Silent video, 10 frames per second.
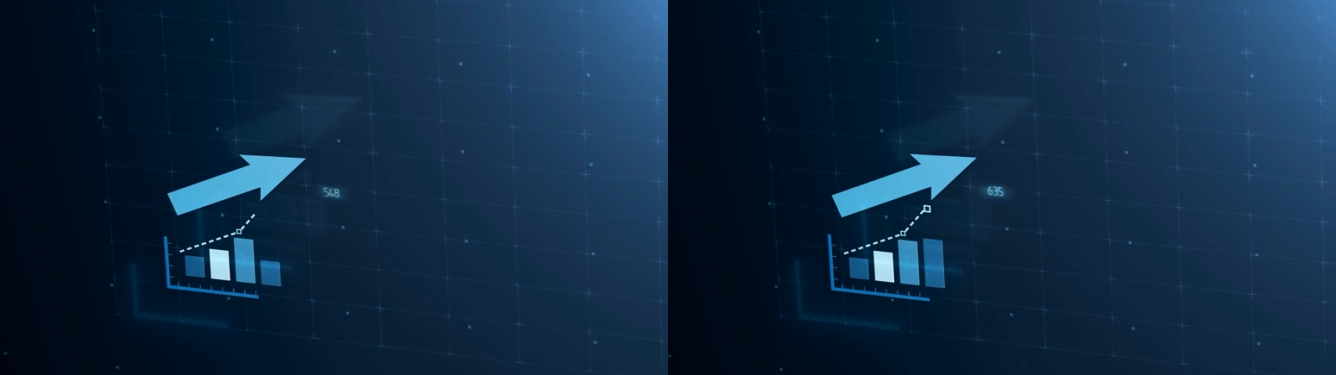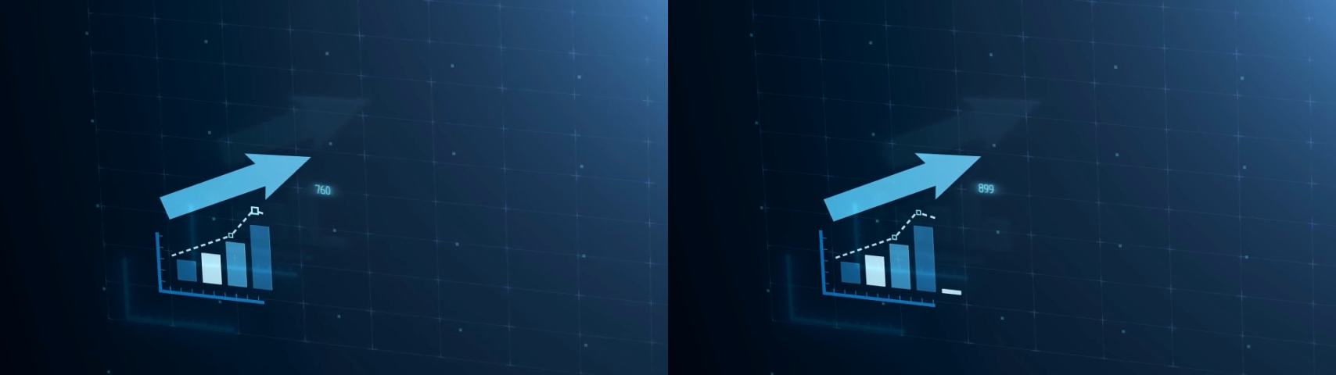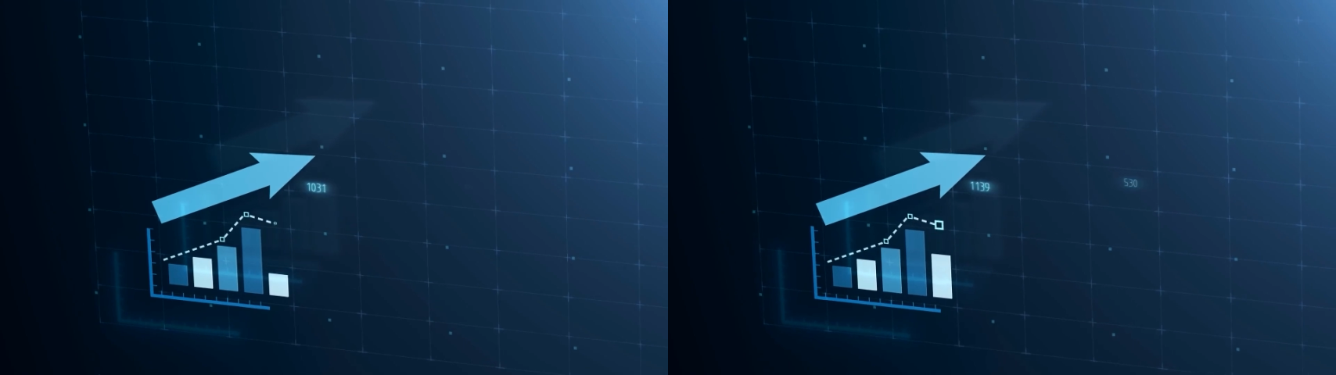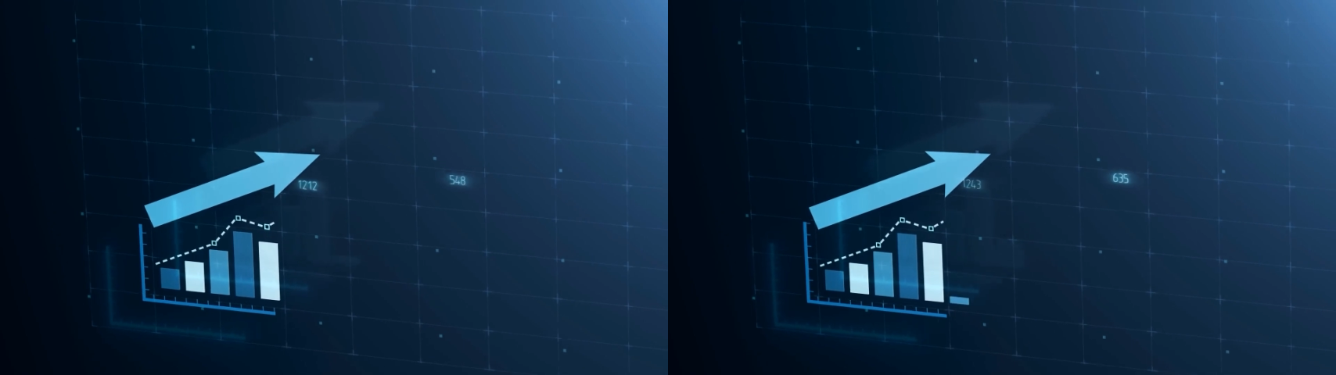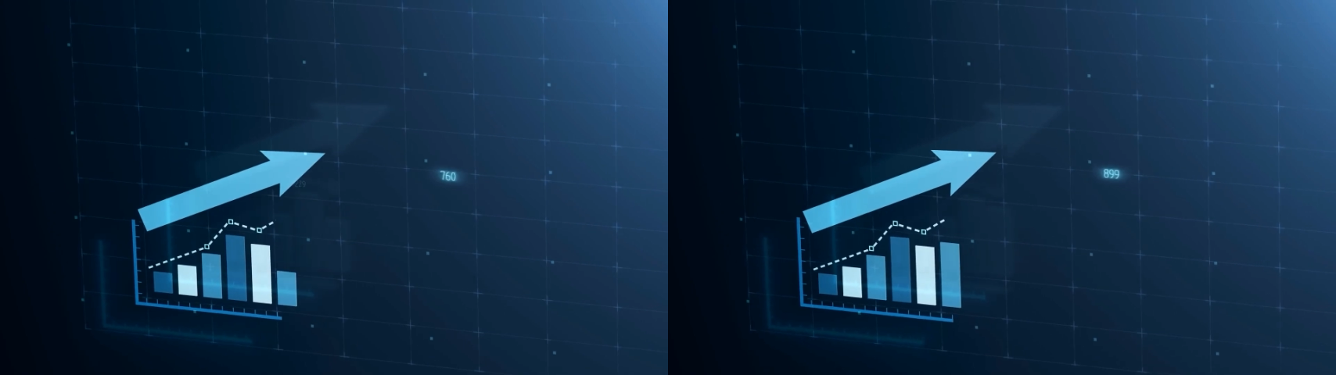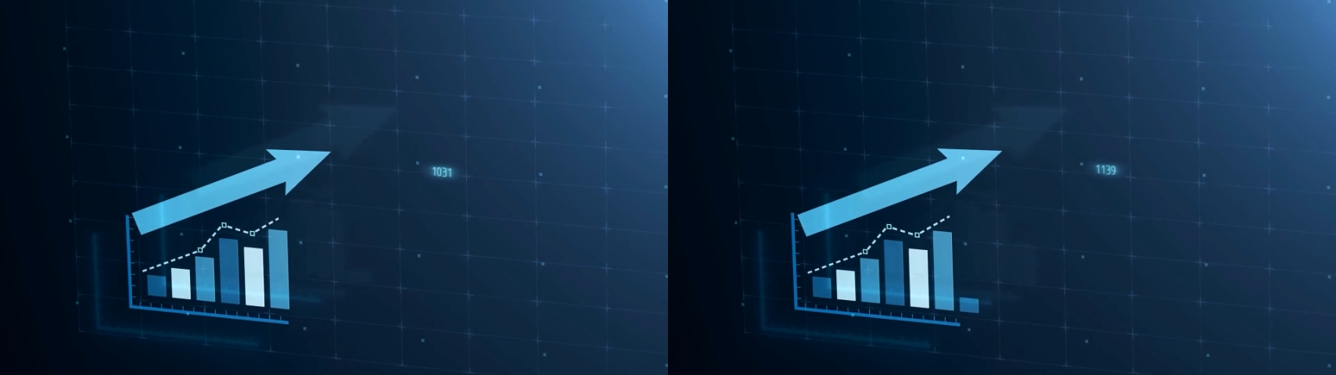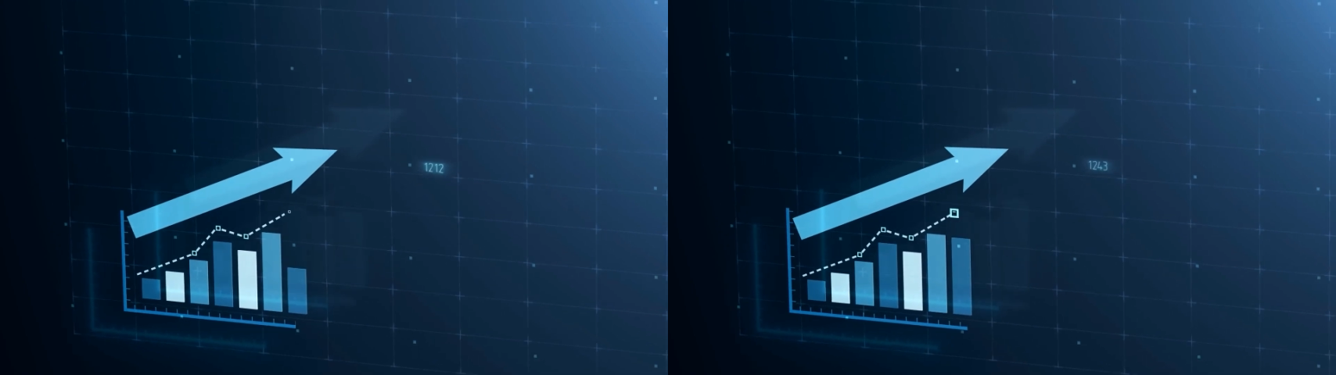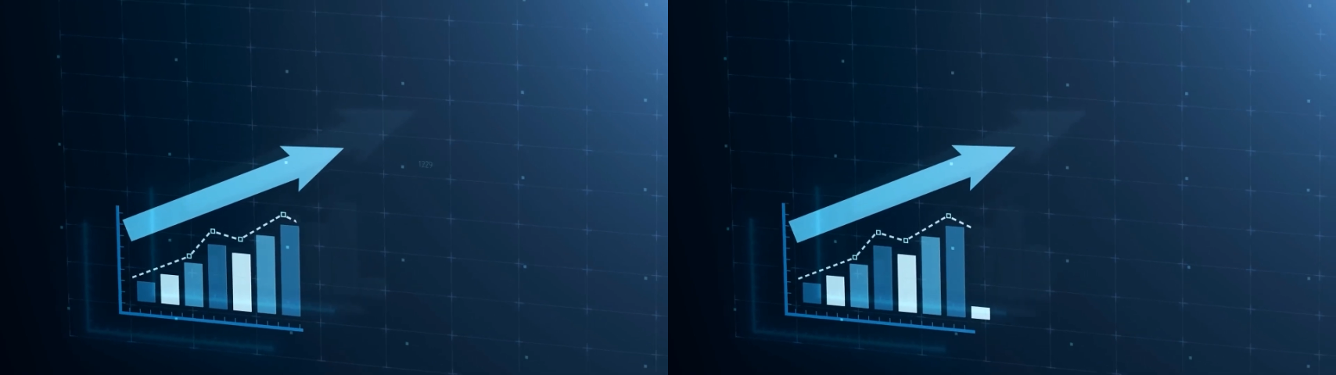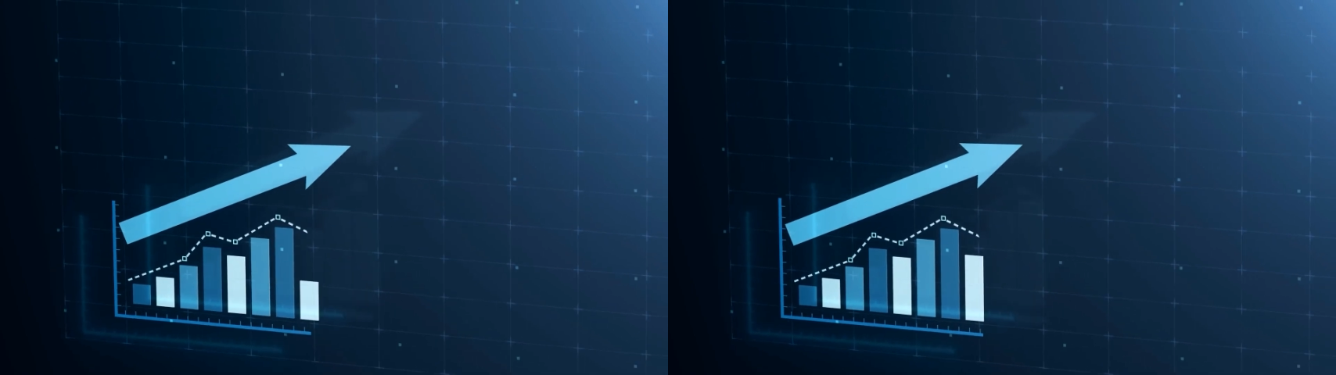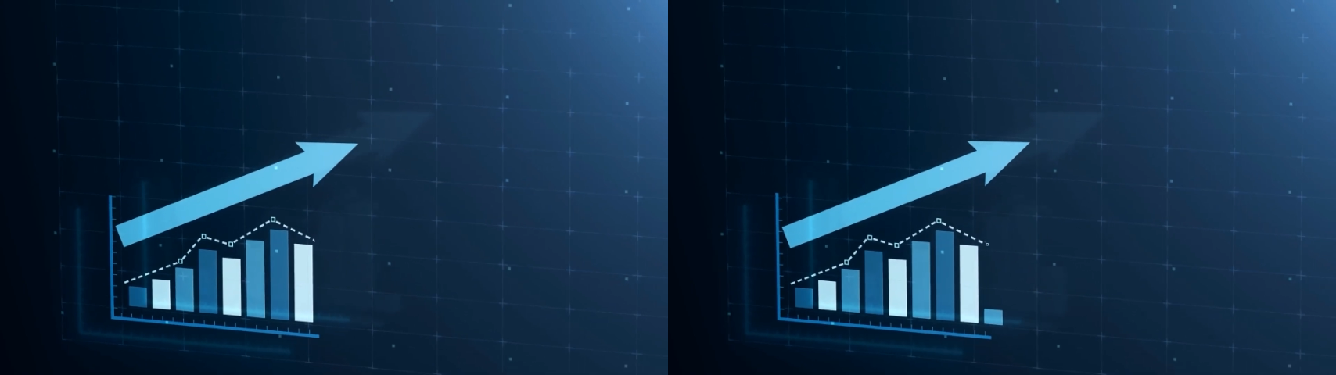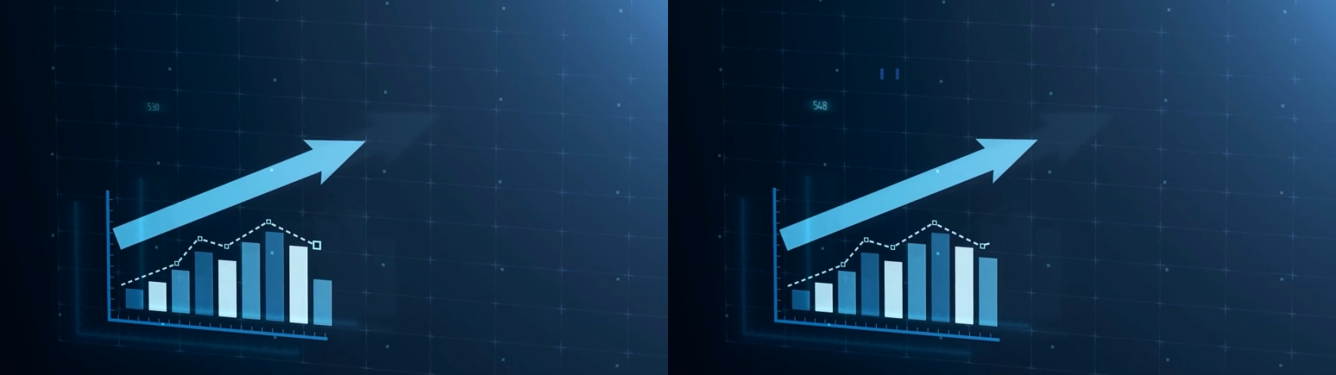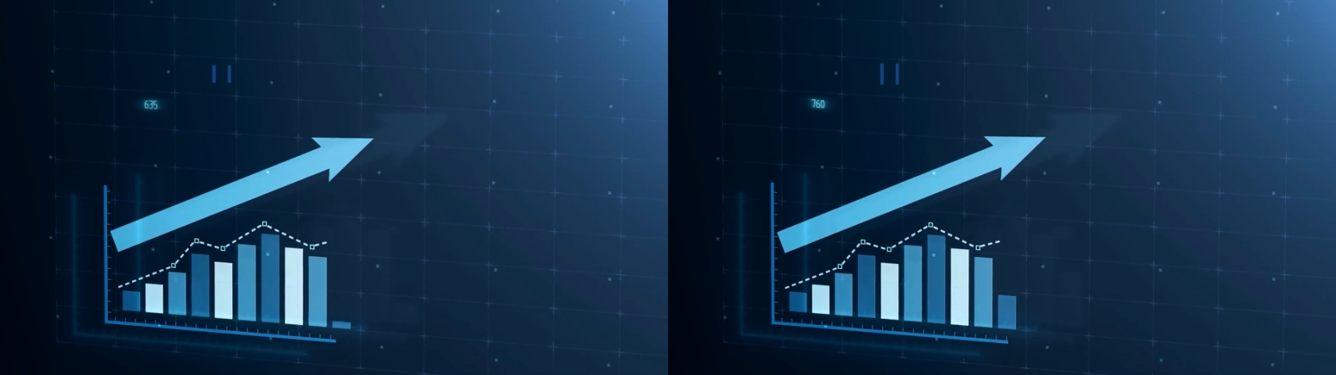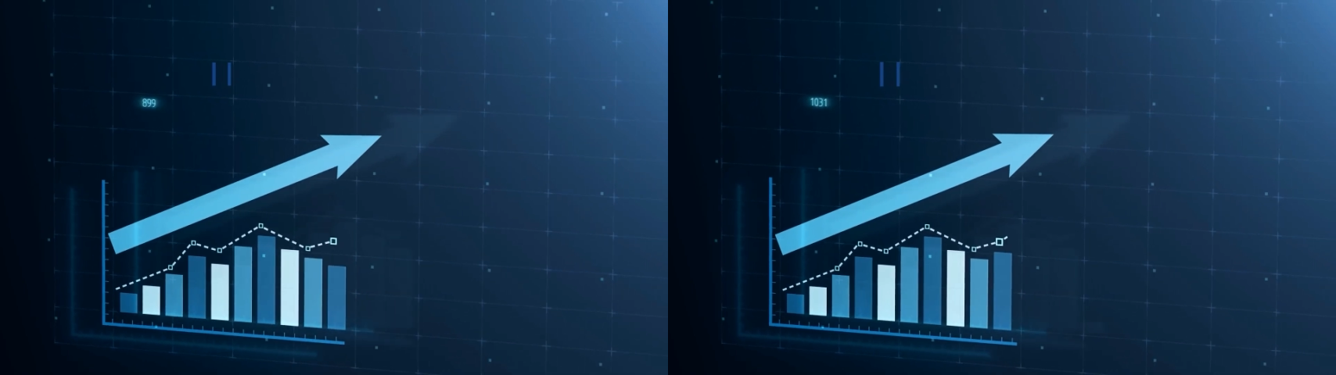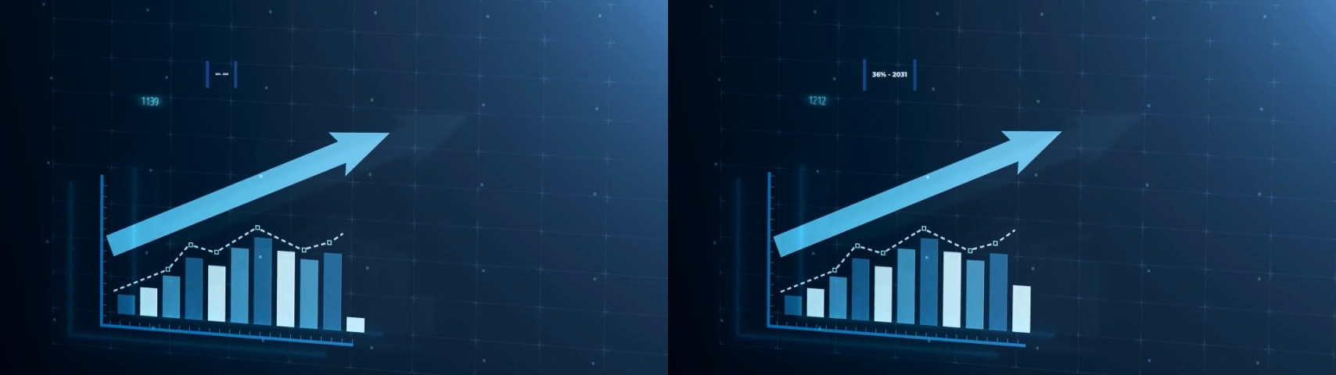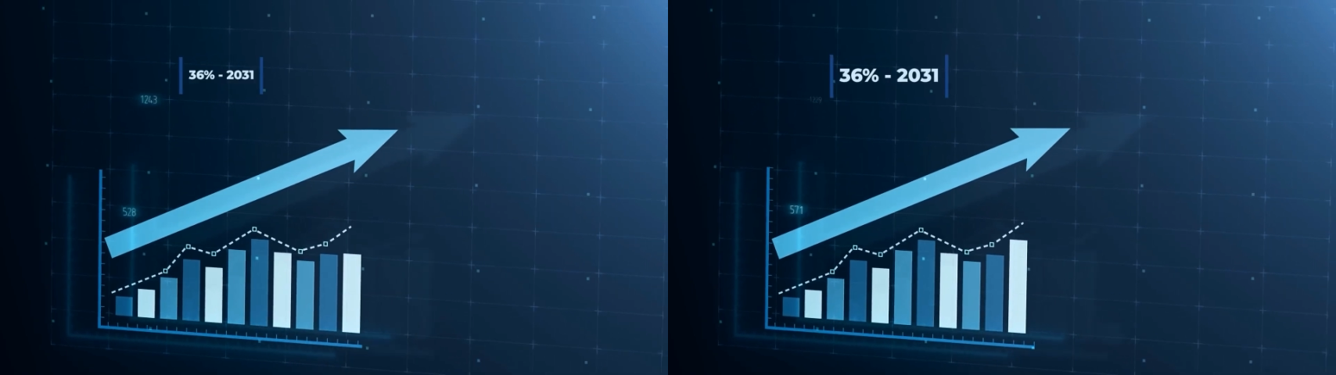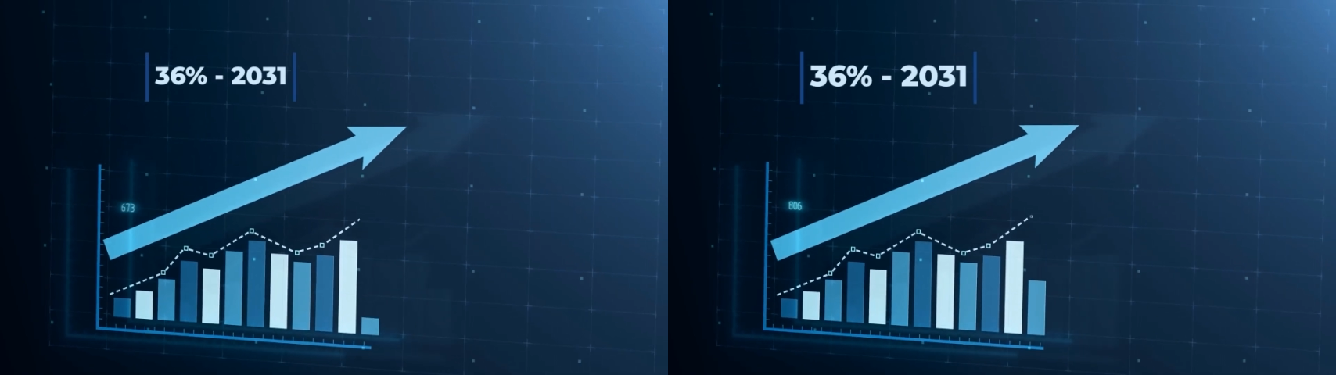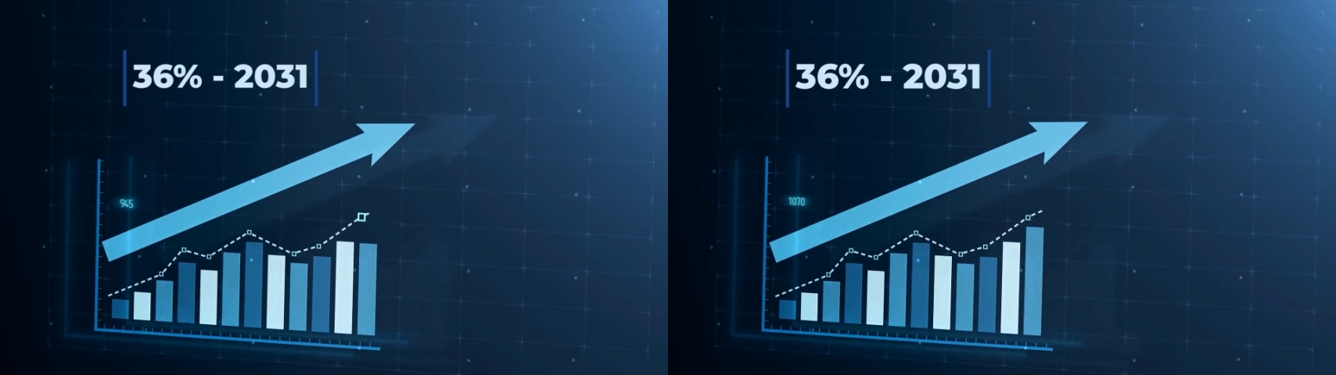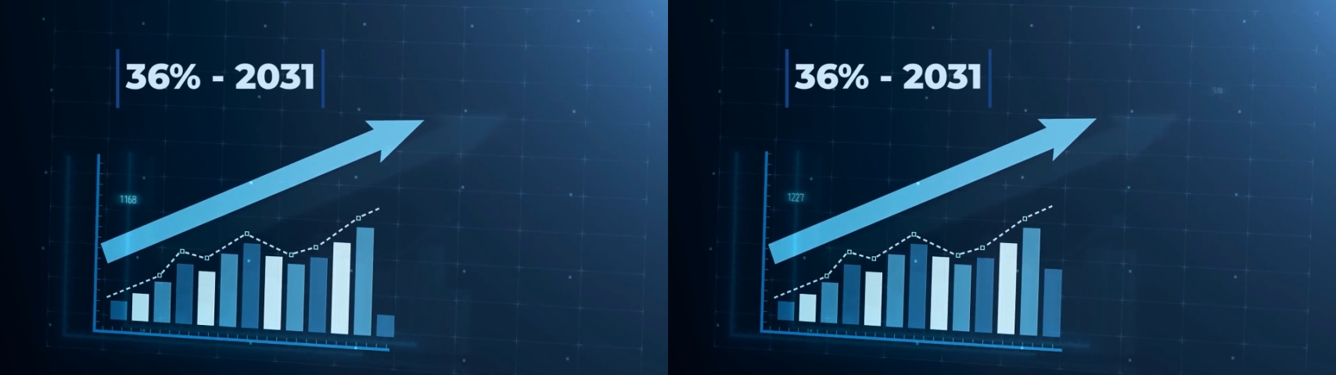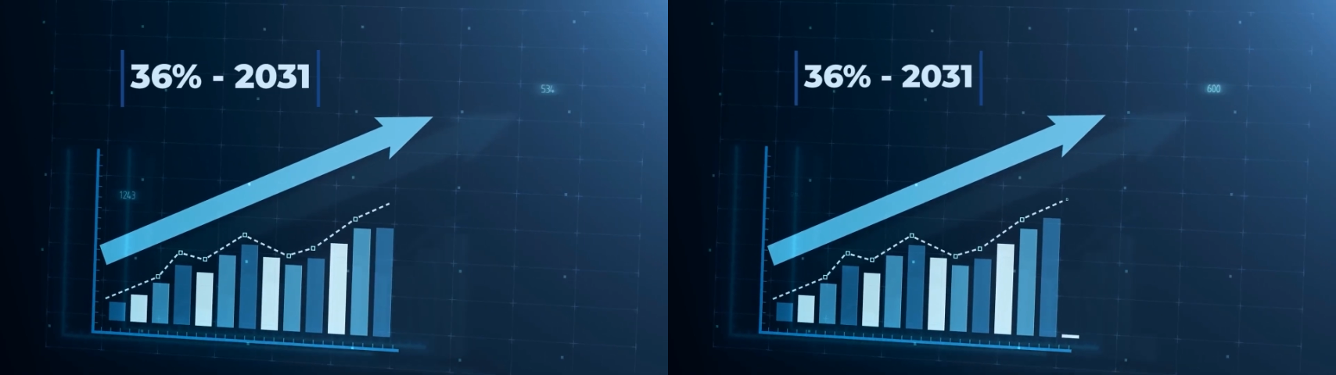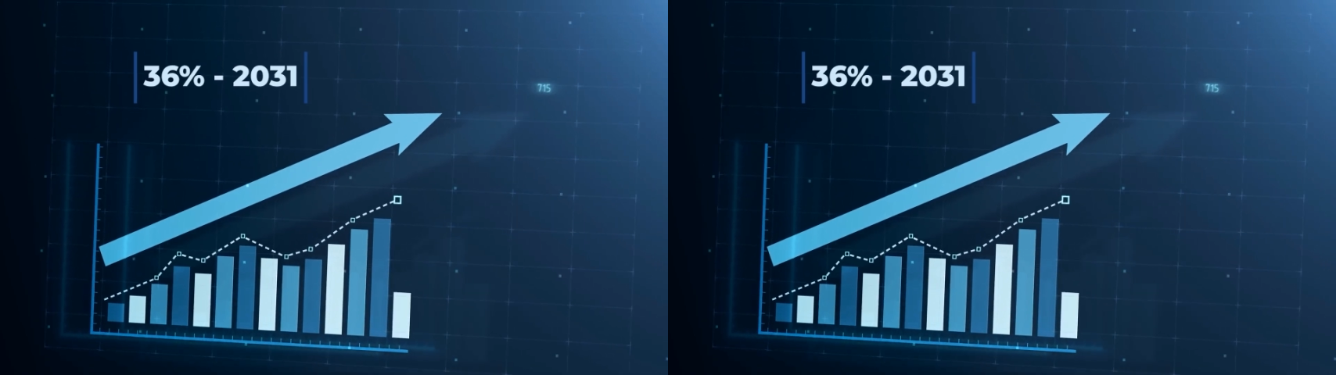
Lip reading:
(no speaker visible)